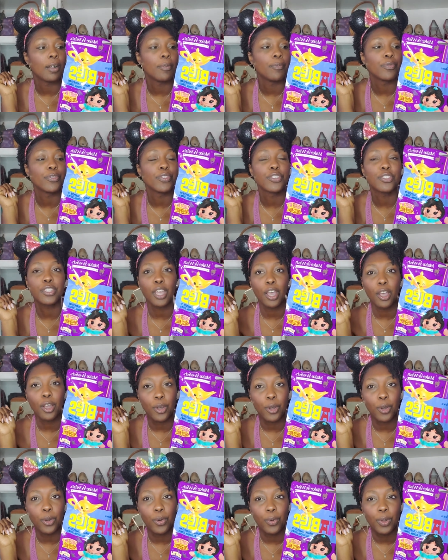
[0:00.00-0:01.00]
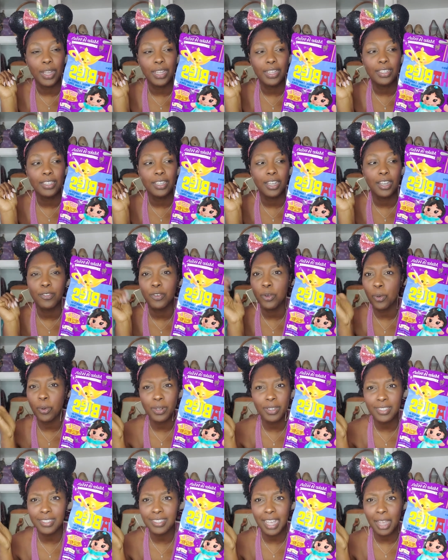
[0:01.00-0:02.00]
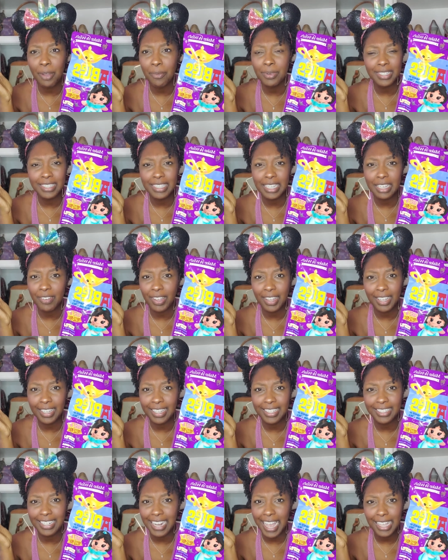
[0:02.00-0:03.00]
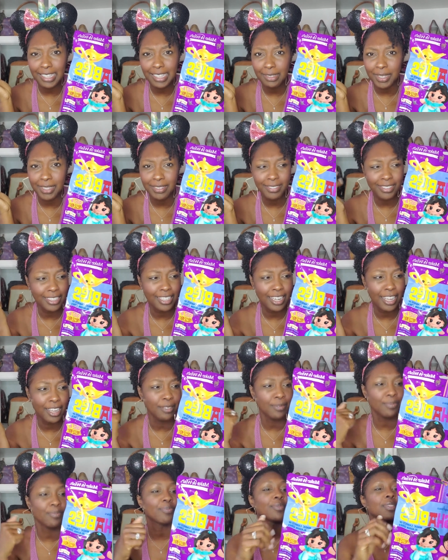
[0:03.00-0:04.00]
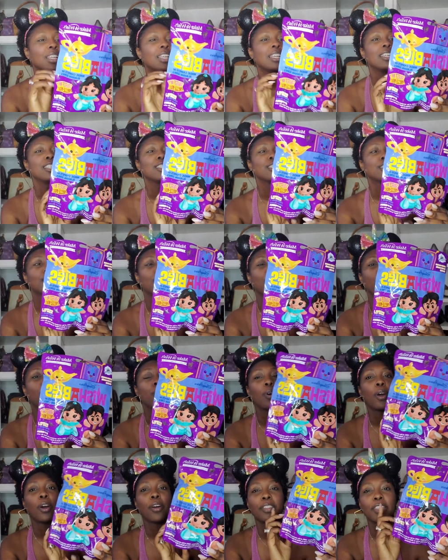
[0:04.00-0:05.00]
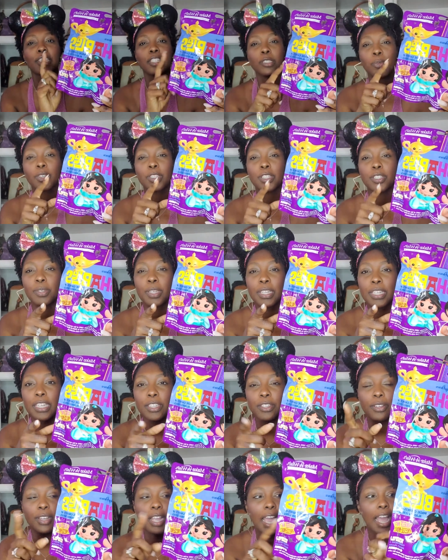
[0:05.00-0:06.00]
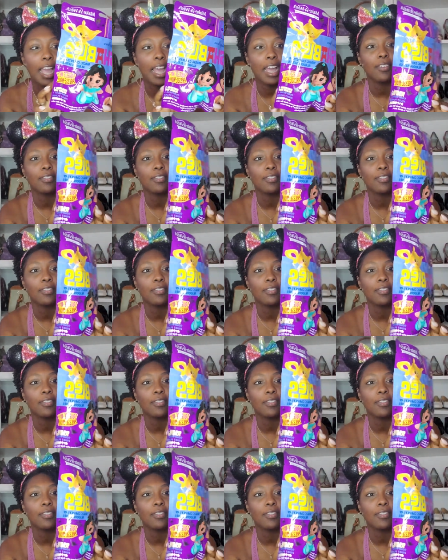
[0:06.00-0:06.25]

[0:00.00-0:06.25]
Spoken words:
So of course I wanted to see if I can get Jasmine, you know. So on this one you can either have